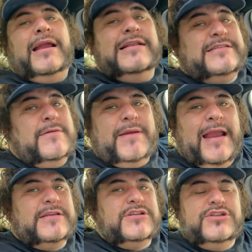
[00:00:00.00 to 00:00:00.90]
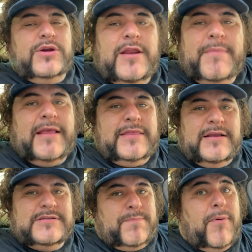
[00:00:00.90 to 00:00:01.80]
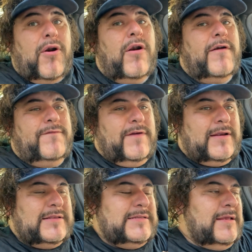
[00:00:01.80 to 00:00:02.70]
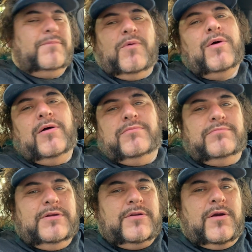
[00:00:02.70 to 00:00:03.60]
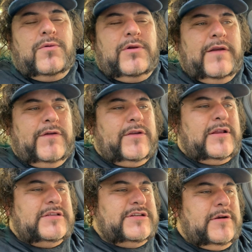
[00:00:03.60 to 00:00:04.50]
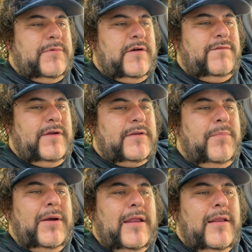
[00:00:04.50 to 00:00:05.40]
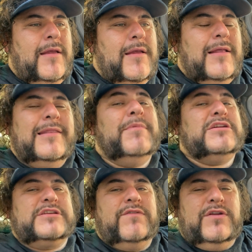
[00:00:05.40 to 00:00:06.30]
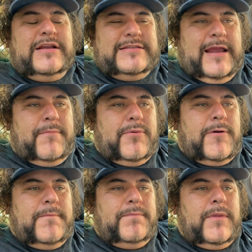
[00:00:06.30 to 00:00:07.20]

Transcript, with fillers: In some cases you can make things perfect well, you know, whatever you'd consider perfect. But let me just give you an example.